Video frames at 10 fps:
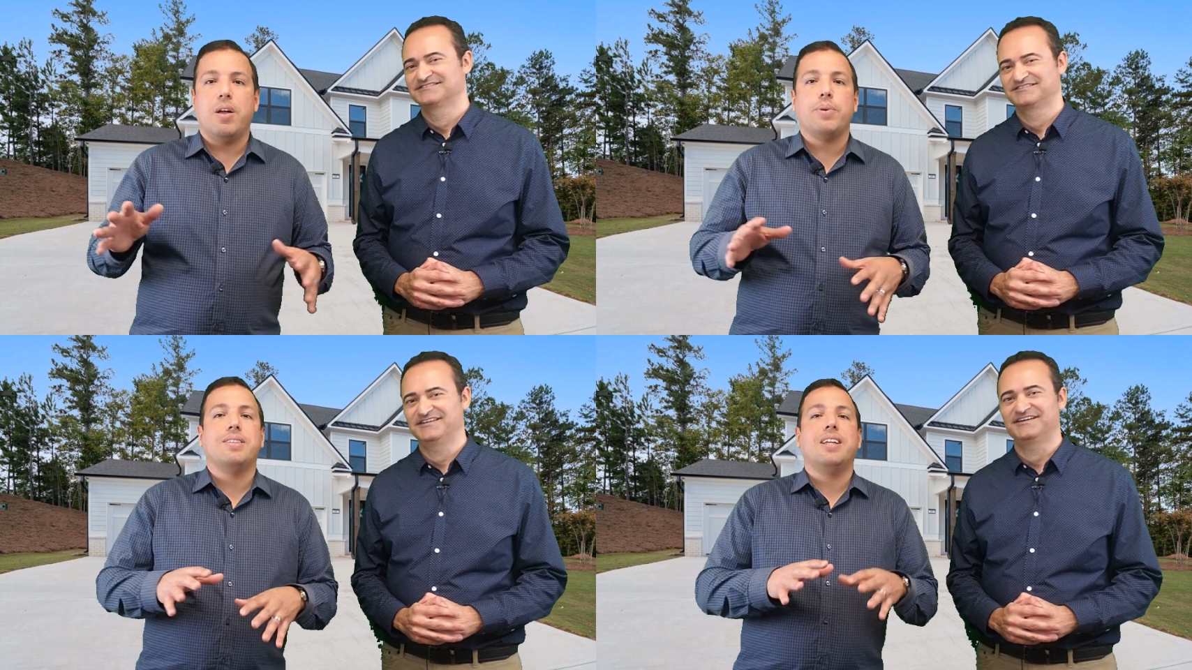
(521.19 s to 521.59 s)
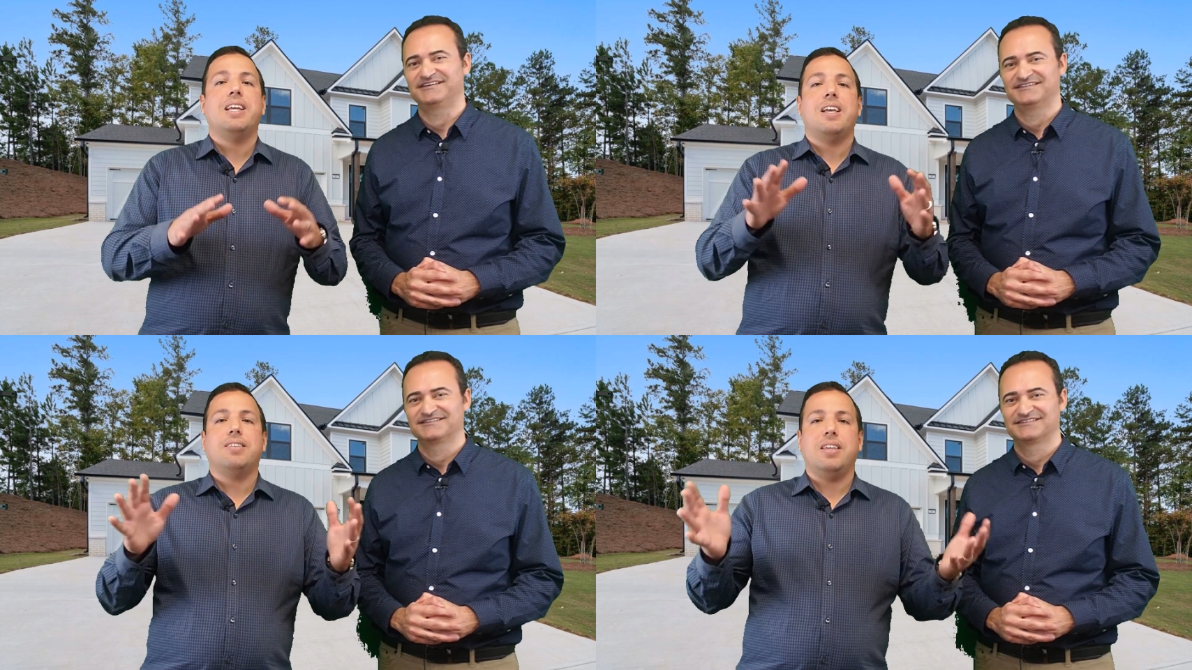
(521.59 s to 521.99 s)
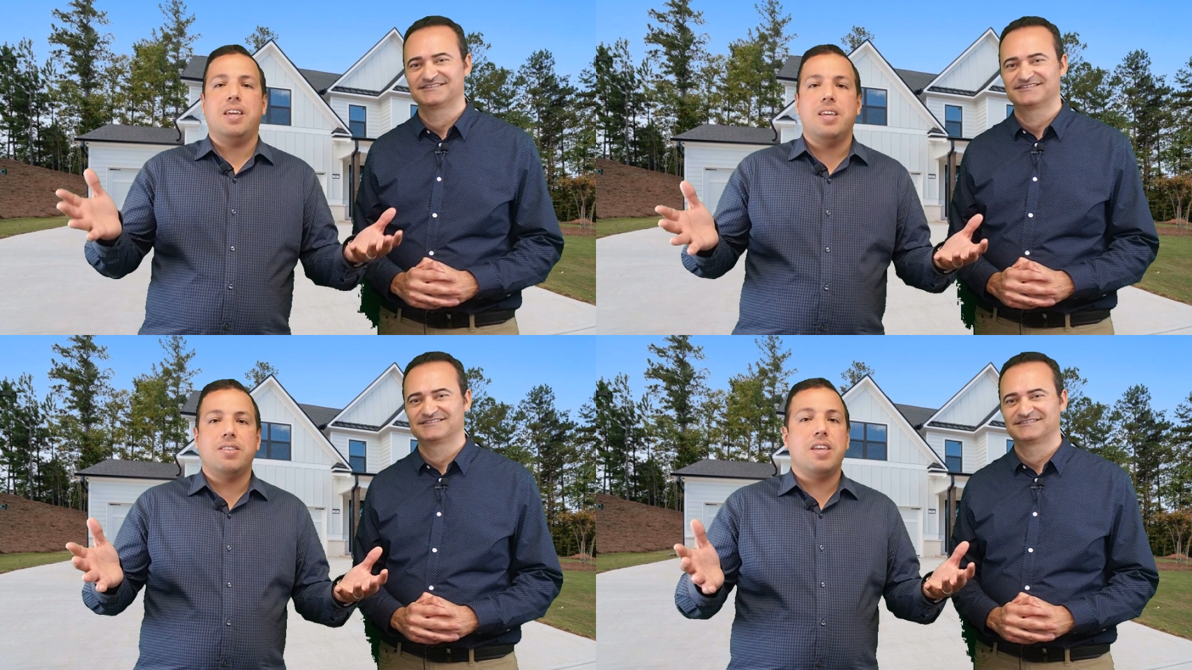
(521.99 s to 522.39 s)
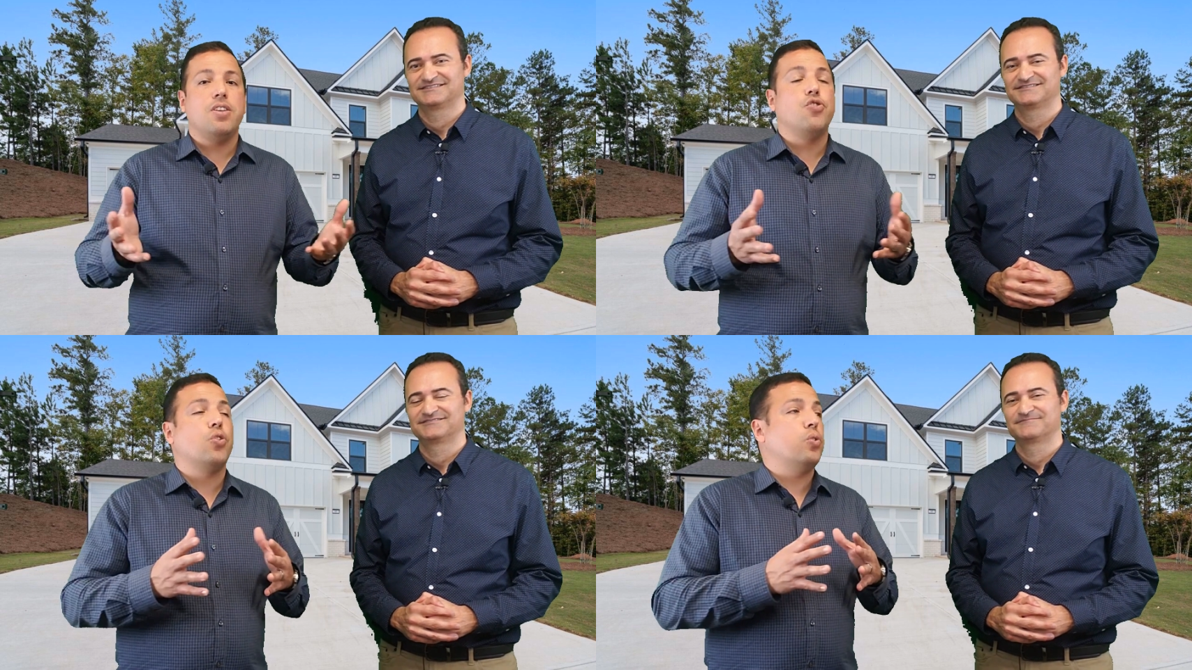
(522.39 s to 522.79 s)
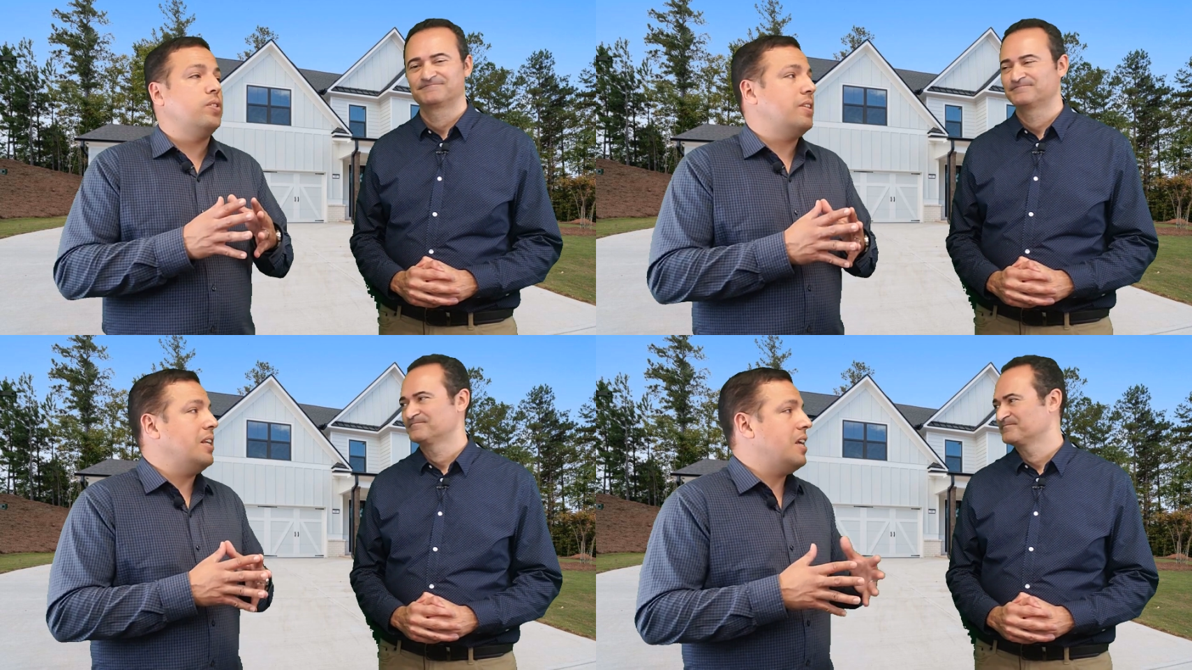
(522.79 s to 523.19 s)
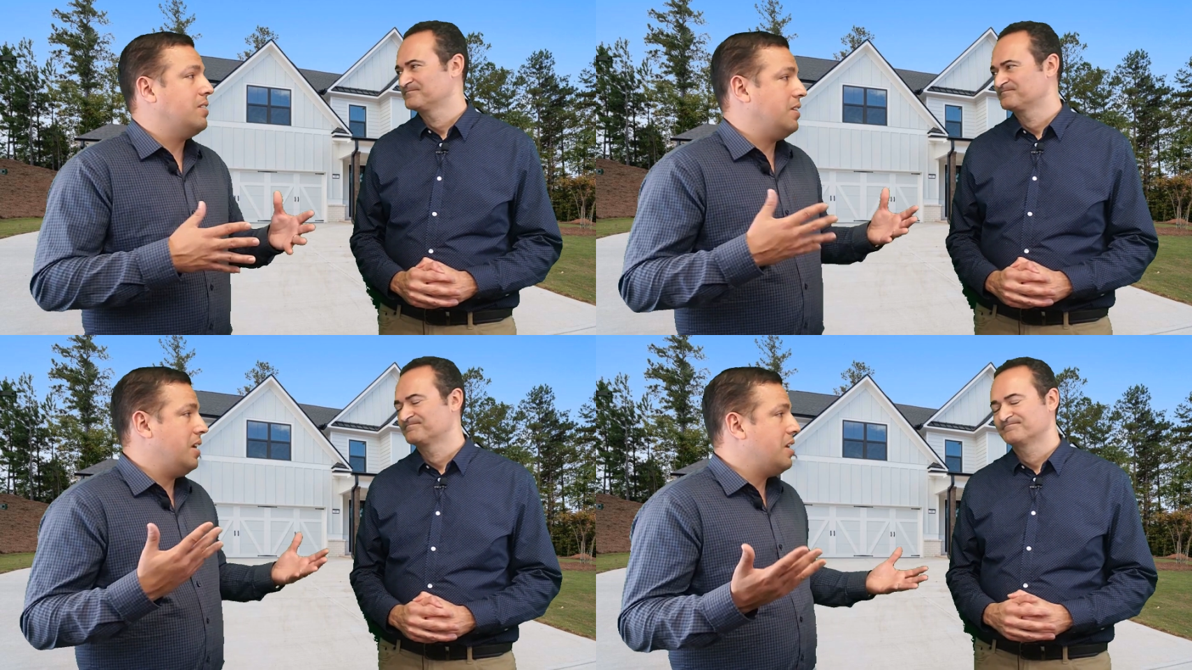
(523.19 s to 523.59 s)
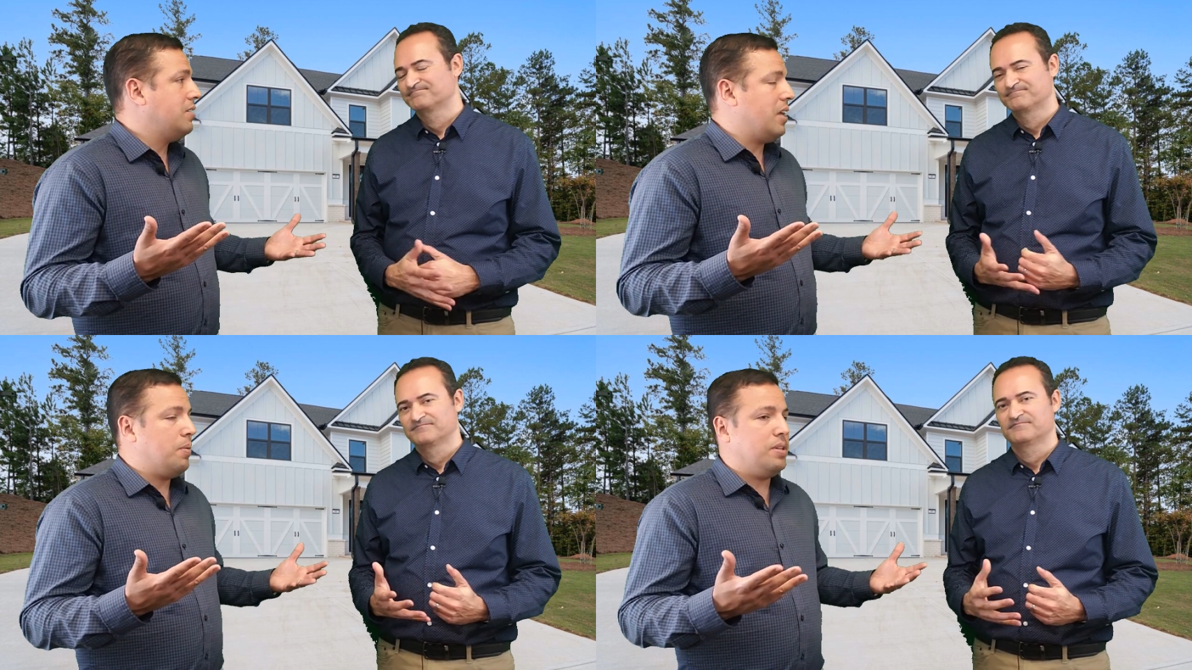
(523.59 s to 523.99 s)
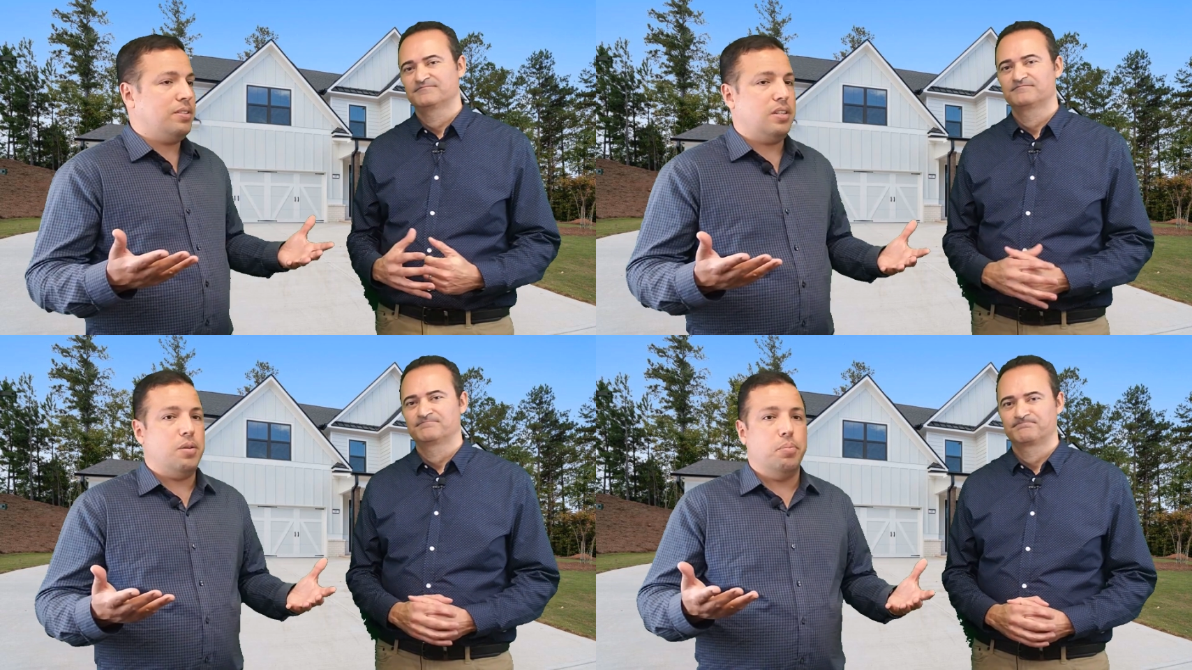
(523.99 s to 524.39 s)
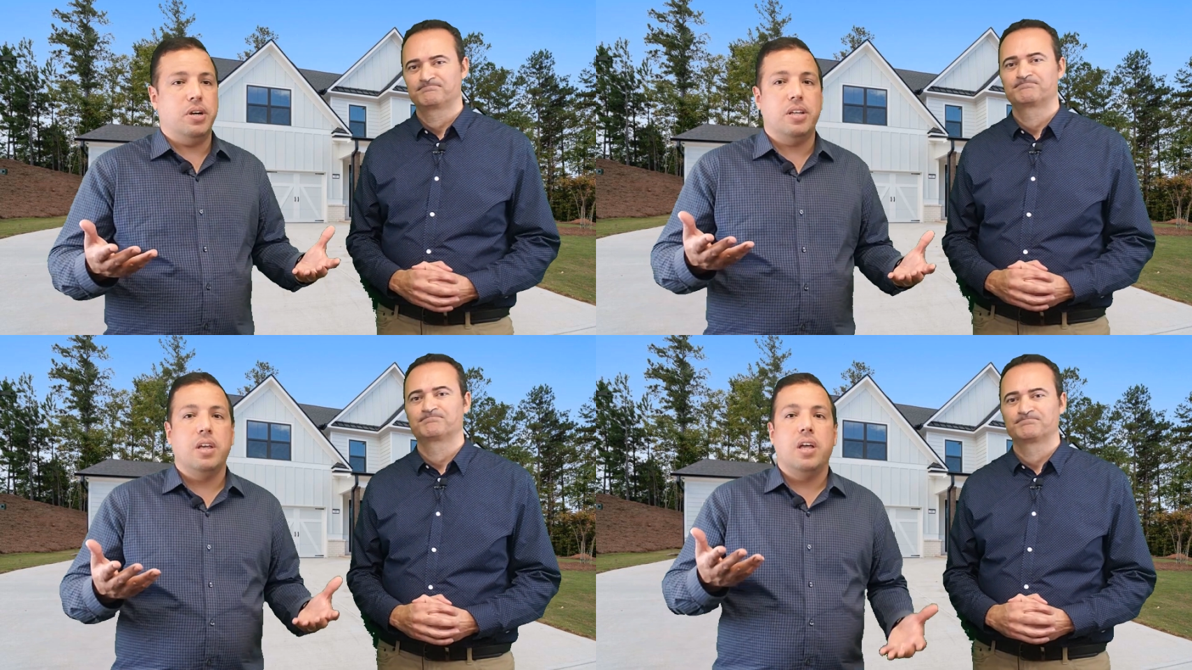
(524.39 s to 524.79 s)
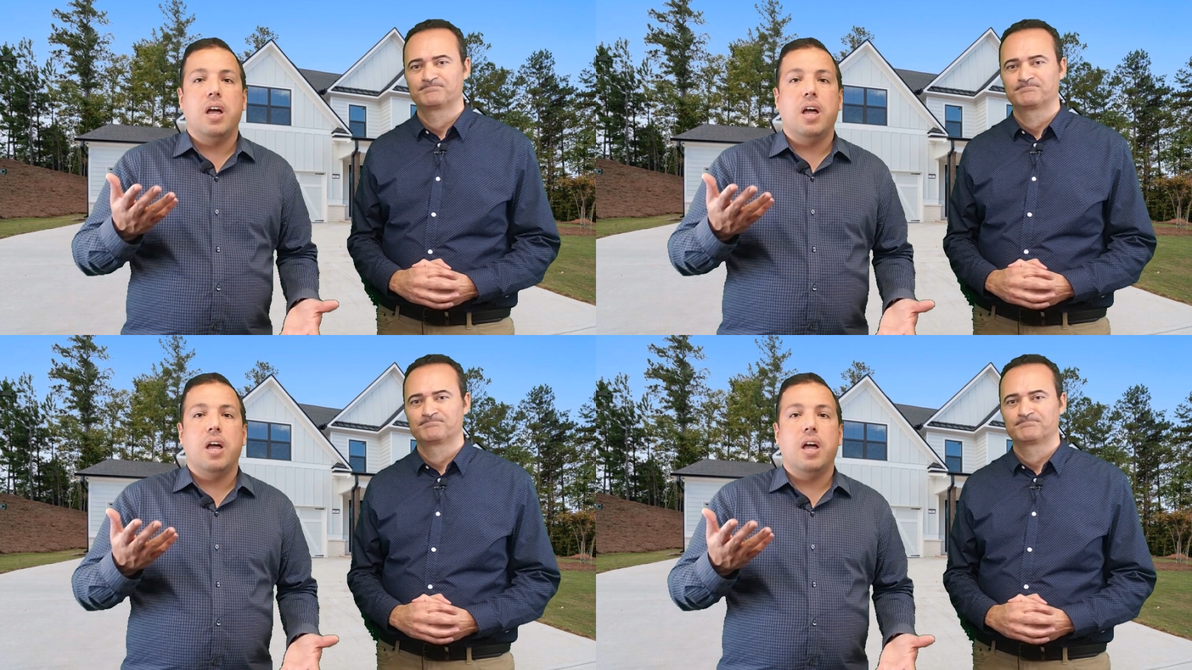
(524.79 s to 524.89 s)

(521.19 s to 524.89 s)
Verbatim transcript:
Speaker 1: I want to yeah. sell it as is. Yes, you could sell it as is, obviously, but